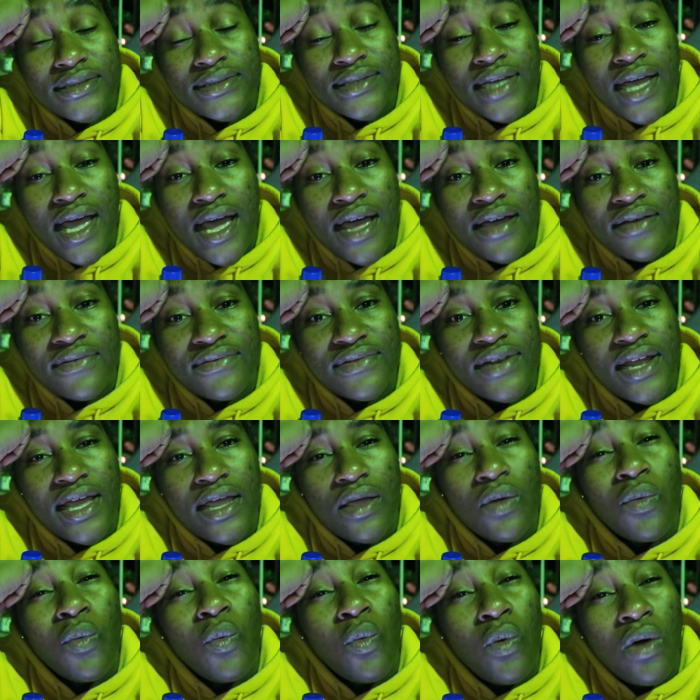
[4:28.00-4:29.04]
have
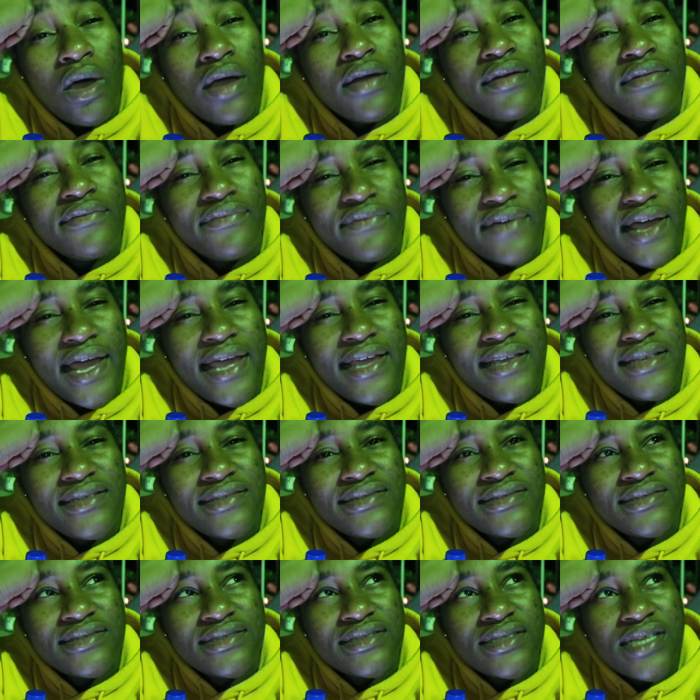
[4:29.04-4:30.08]
like one
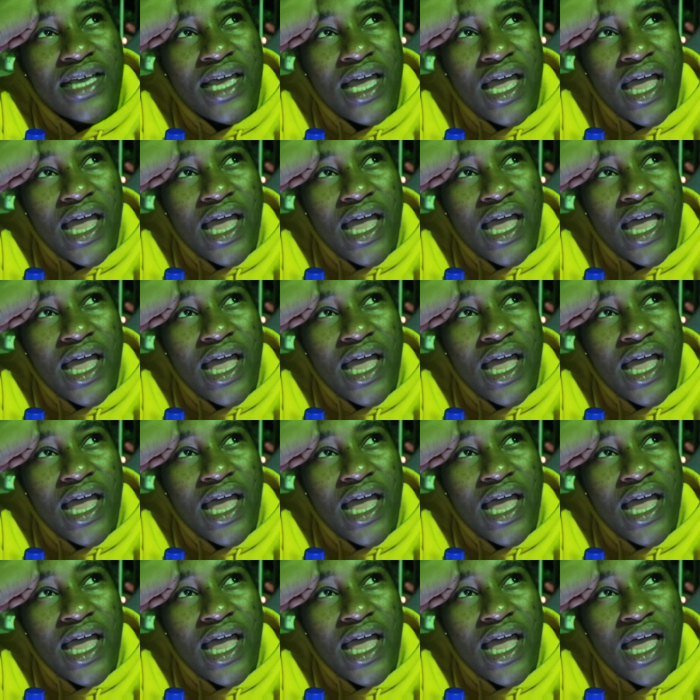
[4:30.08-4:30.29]
vice,